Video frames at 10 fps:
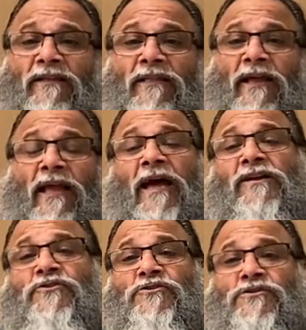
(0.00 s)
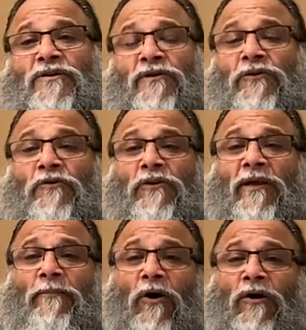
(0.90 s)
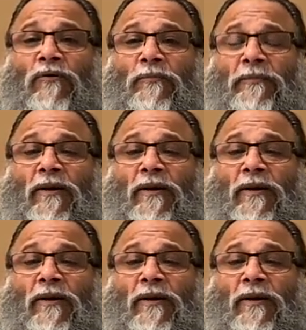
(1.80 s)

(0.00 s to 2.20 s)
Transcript: they catch newly born,